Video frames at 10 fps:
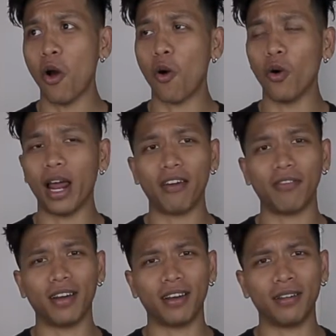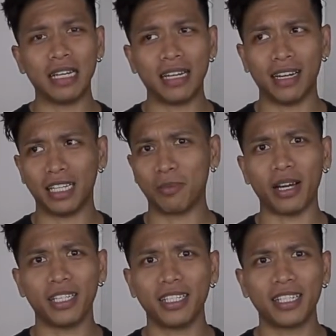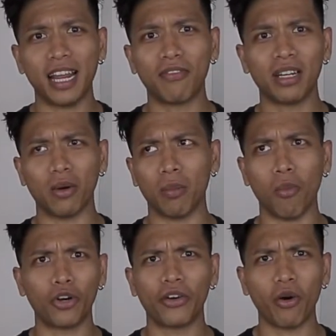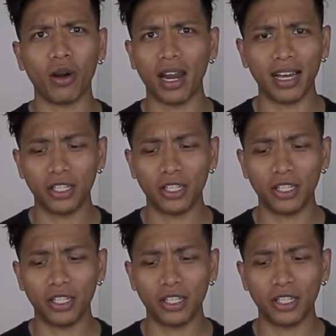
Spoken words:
all have a like spiciness level, or moderate or light.